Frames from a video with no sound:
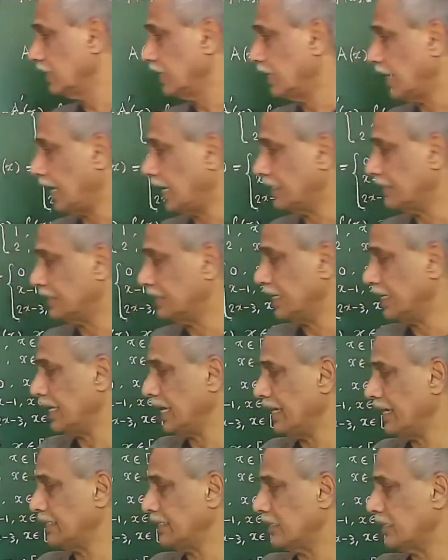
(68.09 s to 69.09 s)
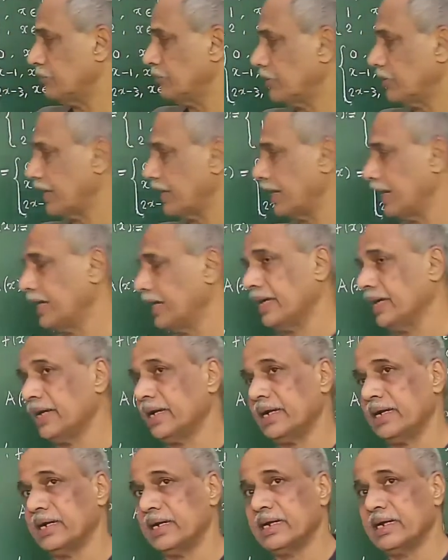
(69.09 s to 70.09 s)
and then later for a
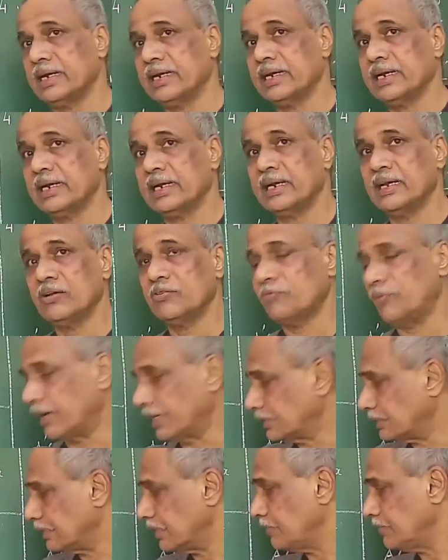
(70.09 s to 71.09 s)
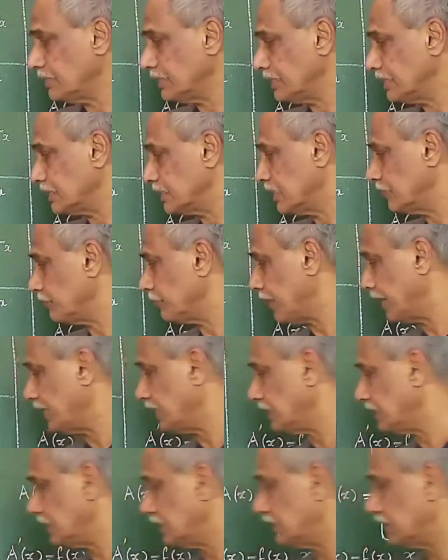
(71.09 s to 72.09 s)
function which is
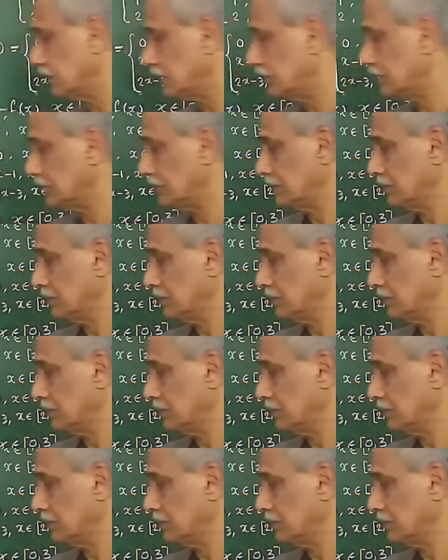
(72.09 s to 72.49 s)
defined